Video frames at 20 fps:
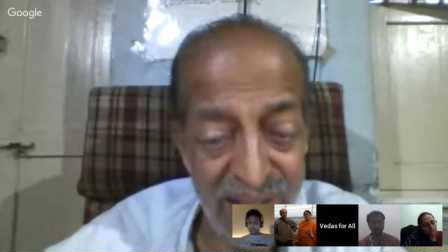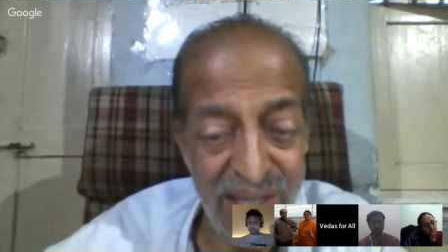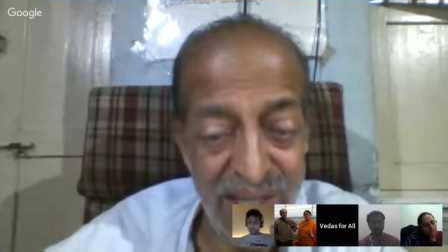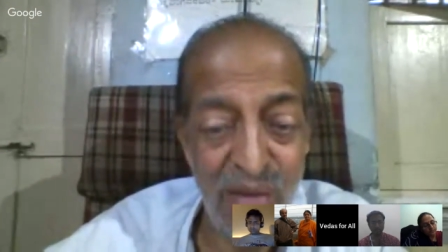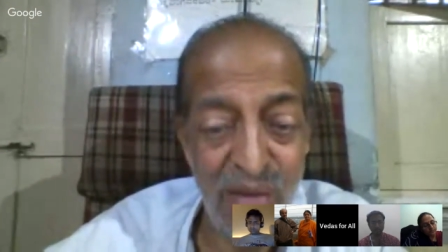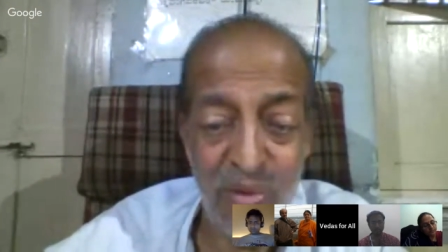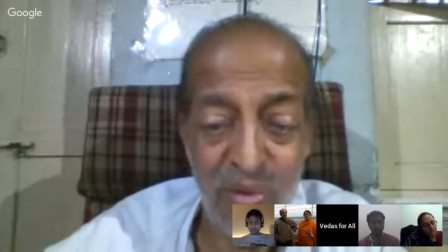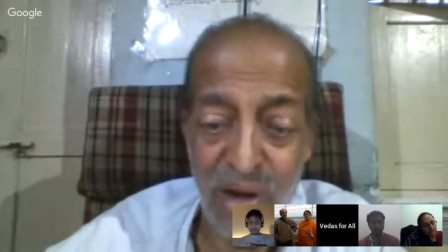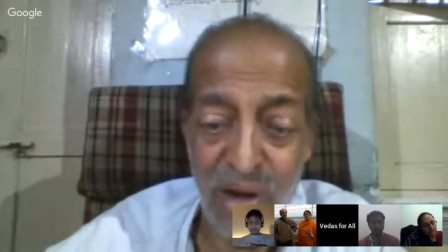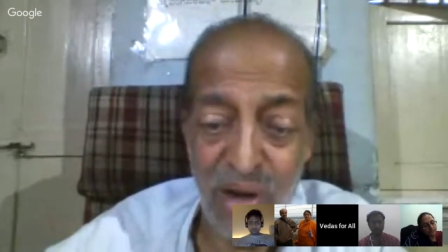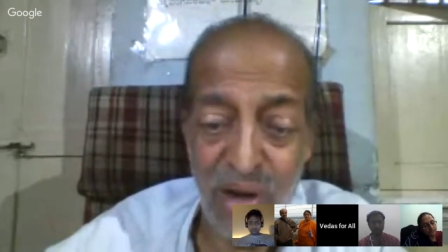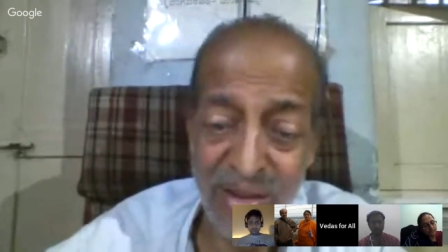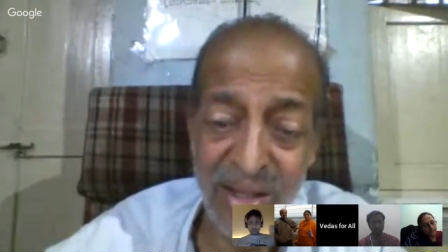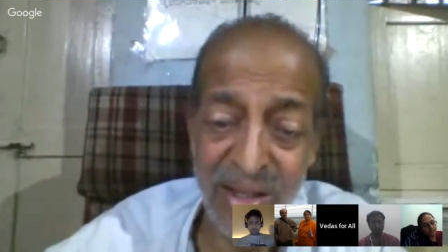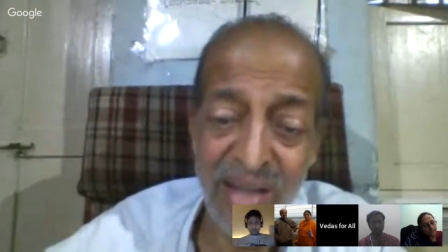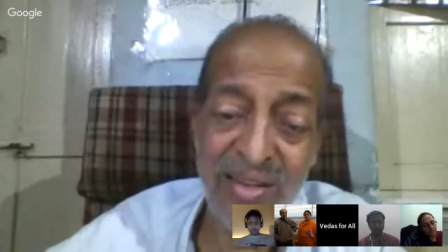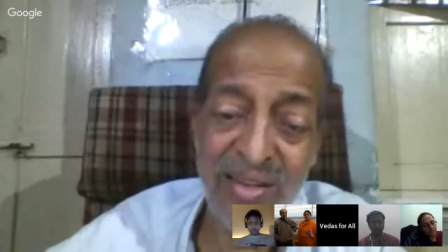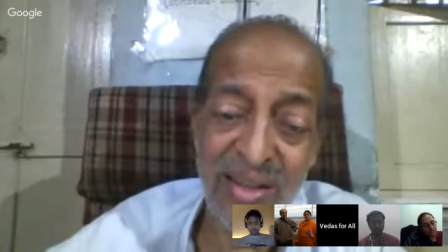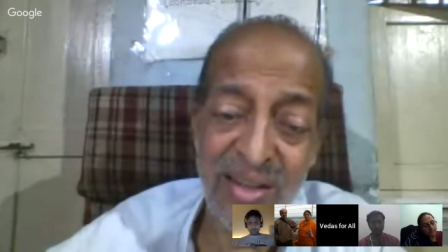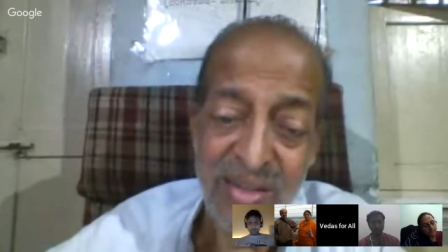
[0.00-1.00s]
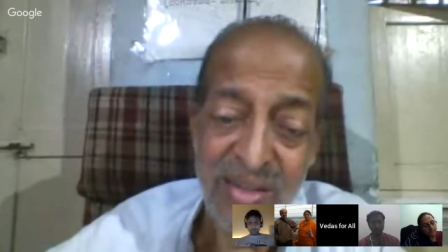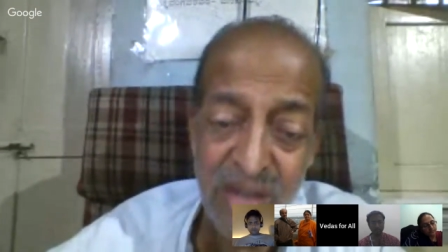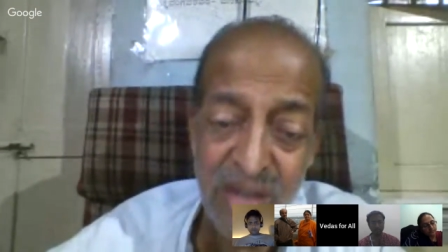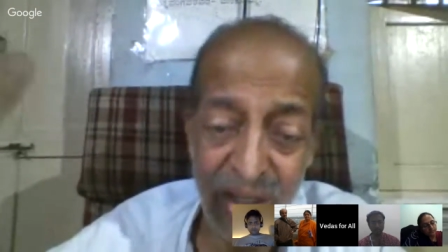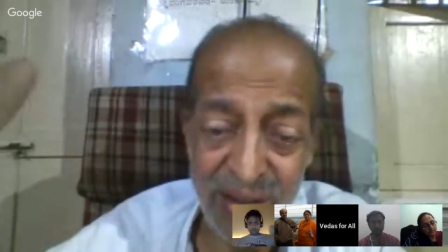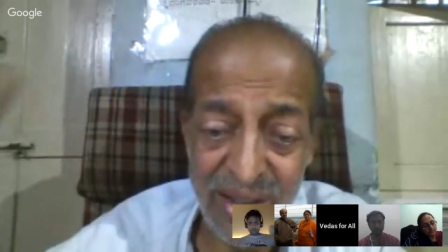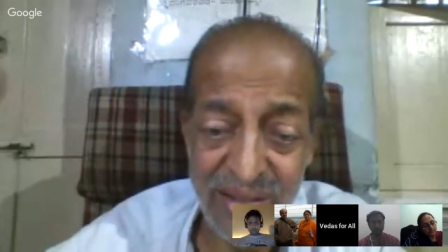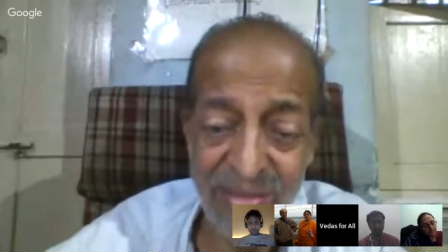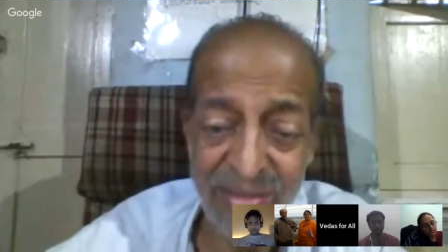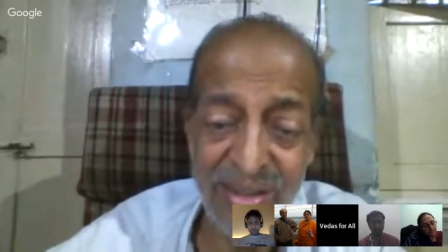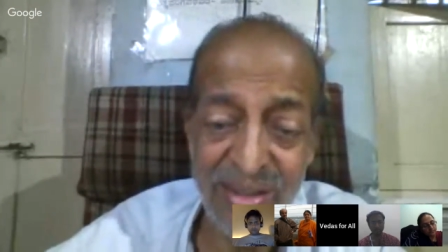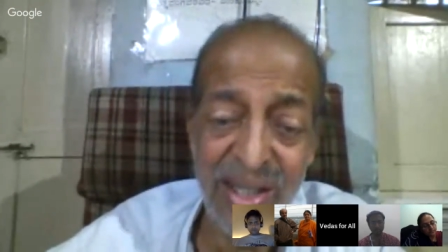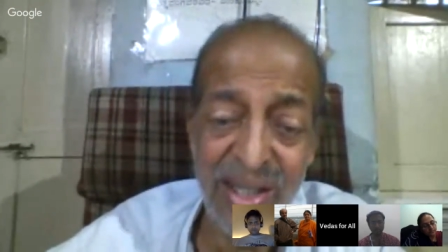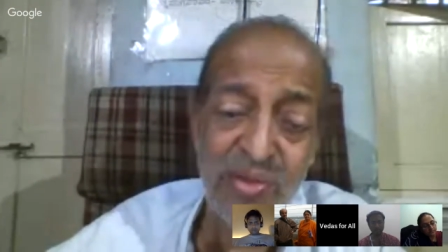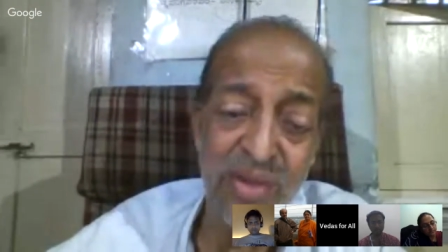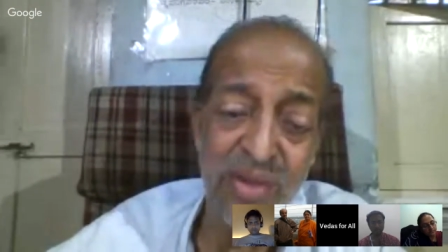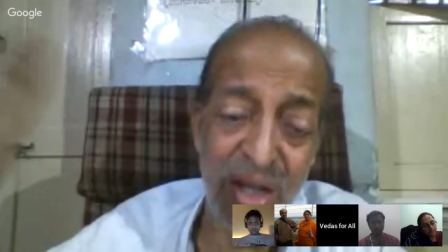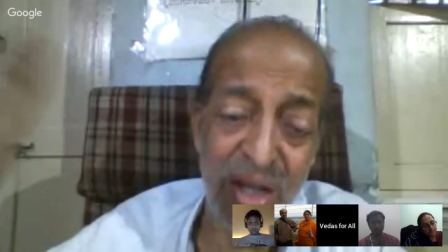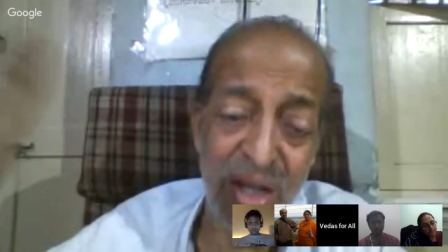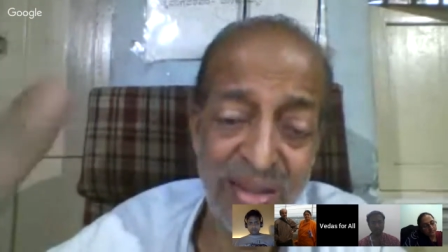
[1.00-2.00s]
If Ananda is there, Shanti is there. If
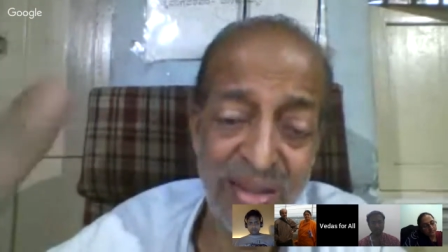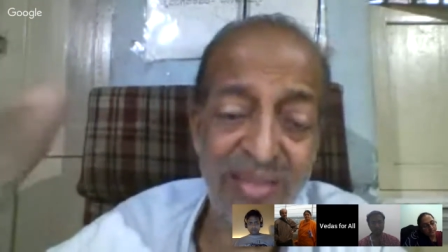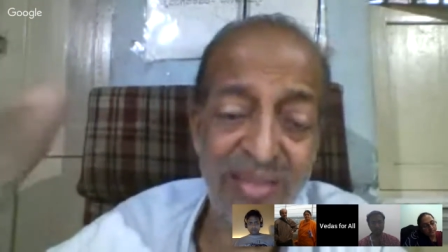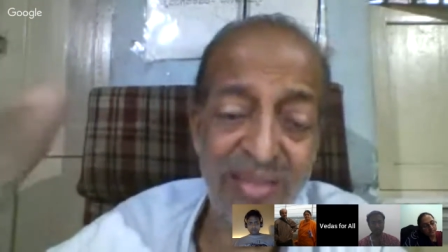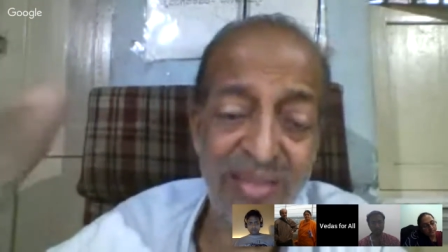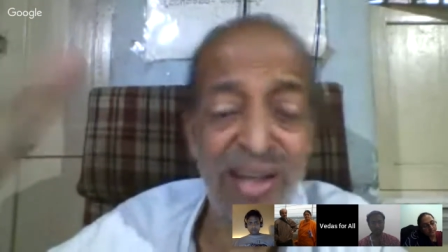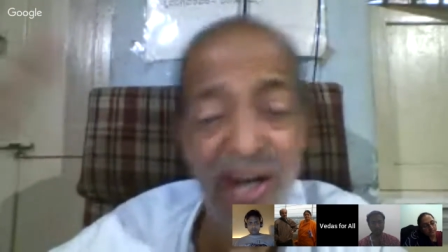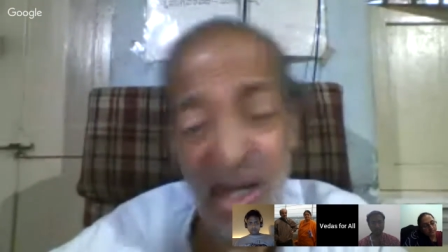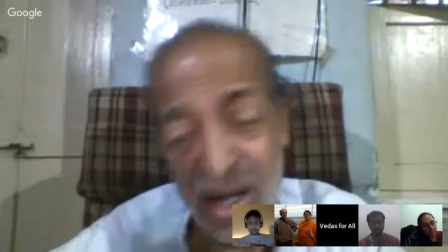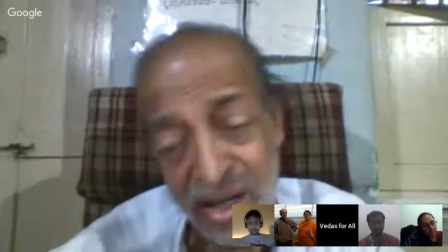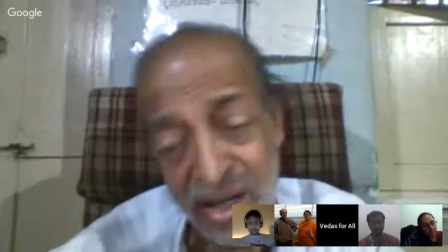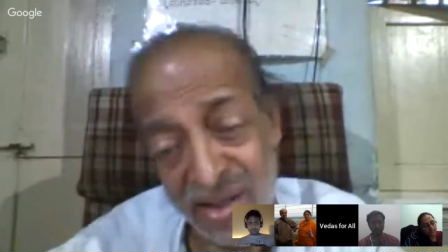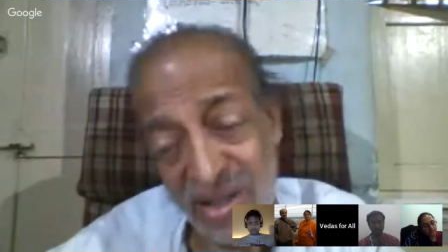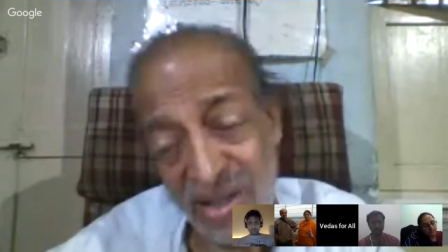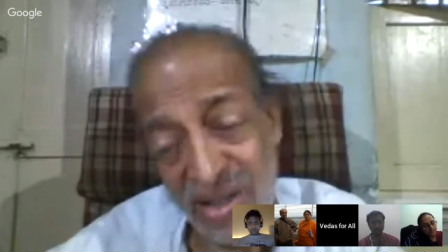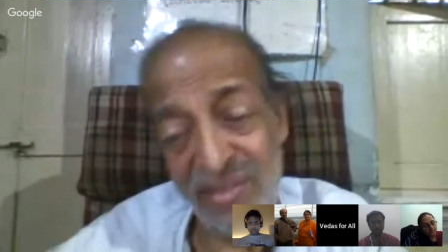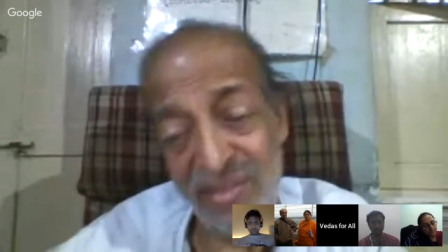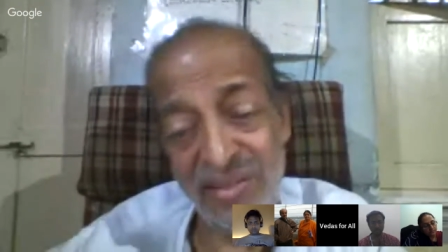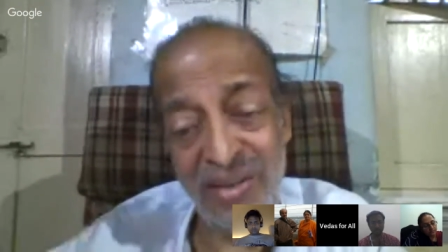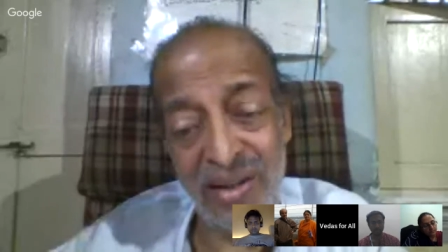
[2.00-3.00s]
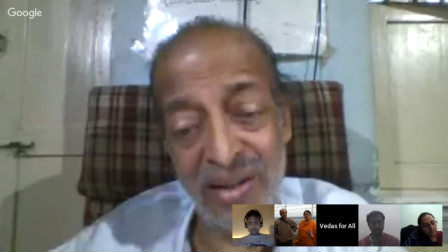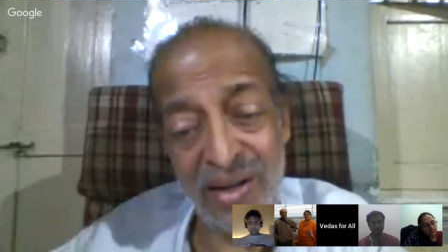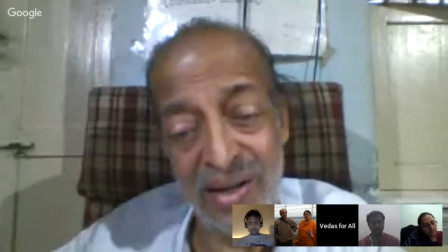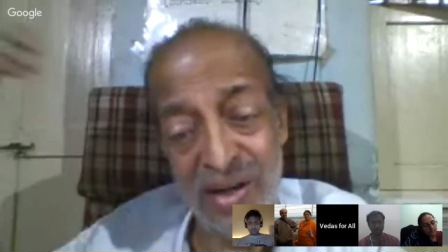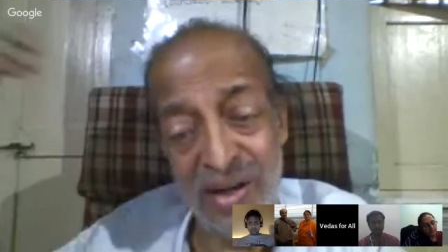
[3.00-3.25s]
Shanti is there, Ananda is there.